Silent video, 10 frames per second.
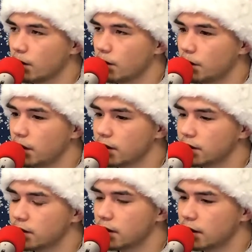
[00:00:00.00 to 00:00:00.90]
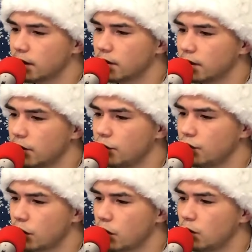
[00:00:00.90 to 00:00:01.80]
But I do
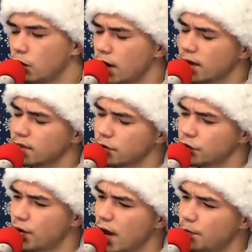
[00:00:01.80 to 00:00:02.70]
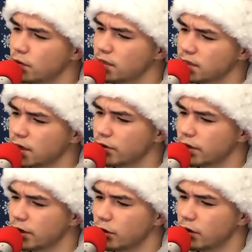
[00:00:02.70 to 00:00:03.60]
know. Well, I guess there's rappers and singers
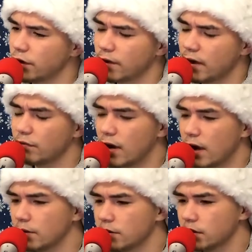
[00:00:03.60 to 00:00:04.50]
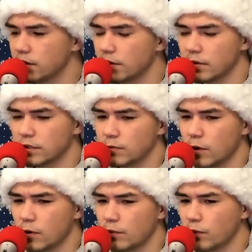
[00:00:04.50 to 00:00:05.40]
that go on there that have
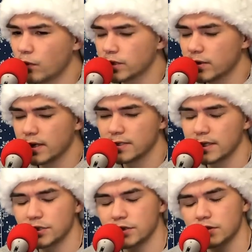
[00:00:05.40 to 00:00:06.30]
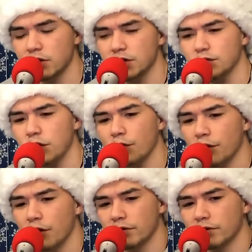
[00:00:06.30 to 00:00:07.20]
swear before. So I guess they just don't swear when
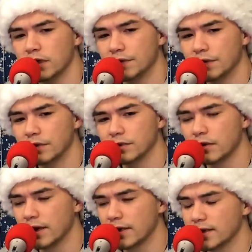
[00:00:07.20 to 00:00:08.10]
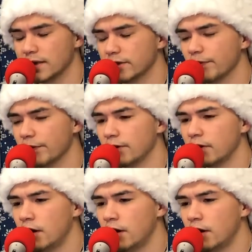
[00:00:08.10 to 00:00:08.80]
they're on TV. So I guess that's something.